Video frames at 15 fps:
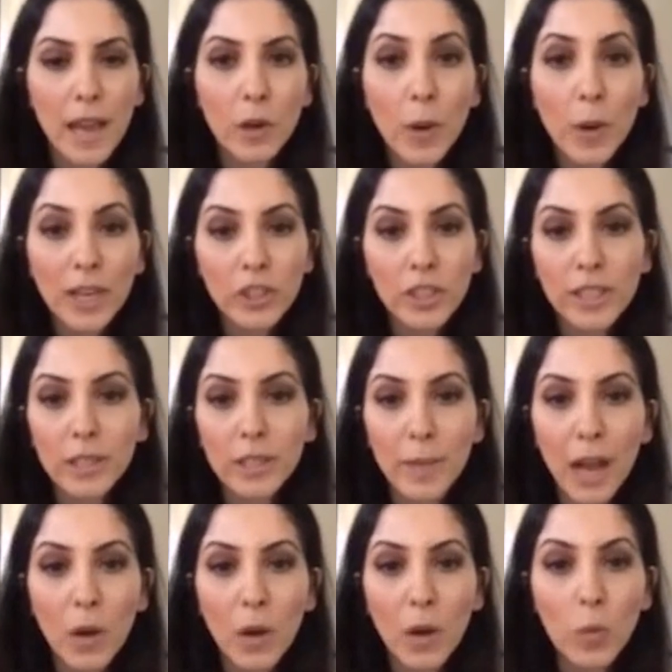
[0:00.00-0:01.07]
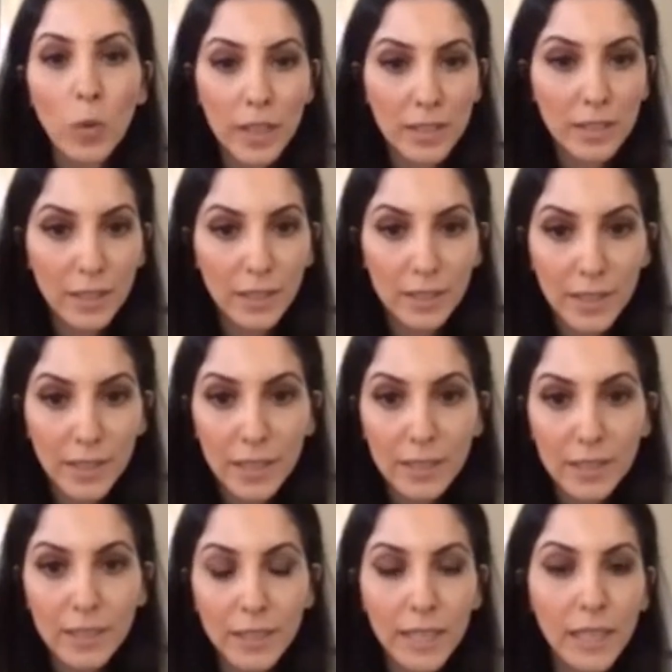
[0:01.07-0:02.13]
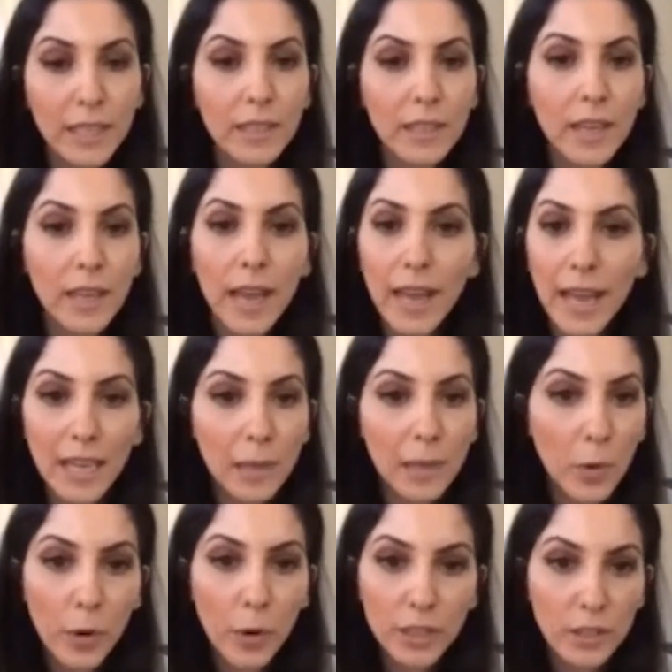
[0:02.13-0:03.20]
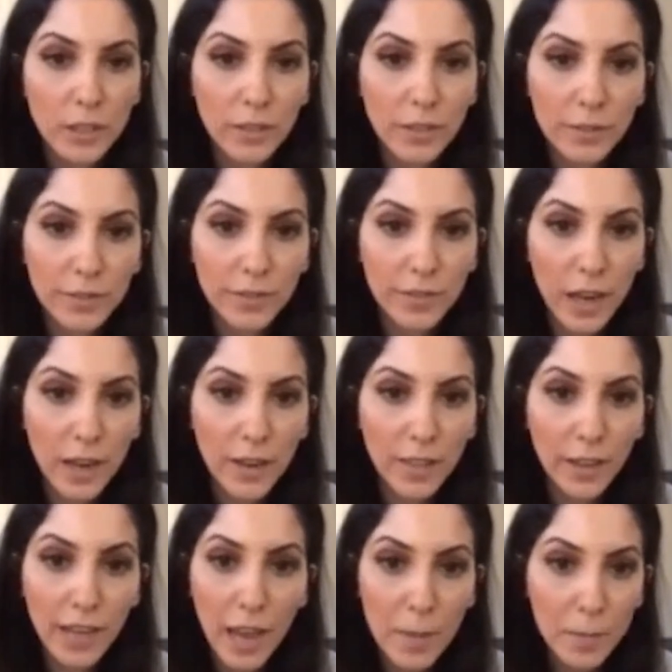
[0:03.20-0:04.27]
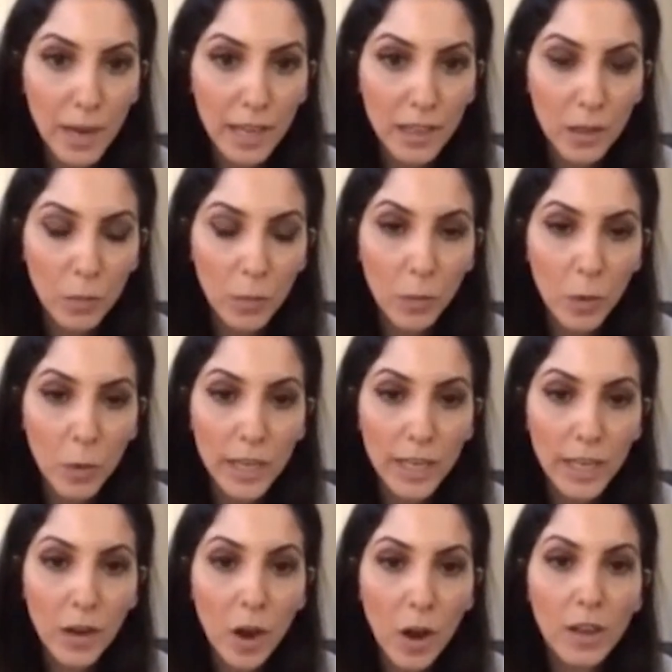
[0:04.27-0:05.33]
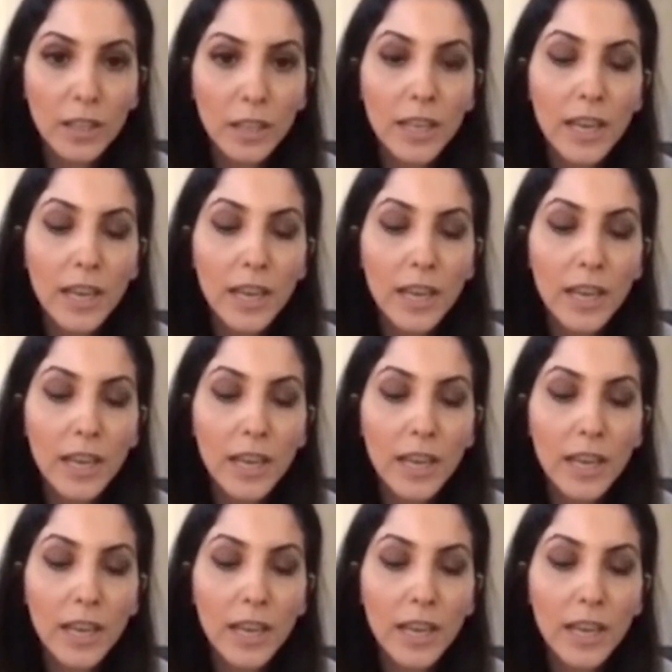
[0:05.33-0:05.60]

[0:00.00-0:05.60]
questions about what is success at any point of the campaign that we're working on,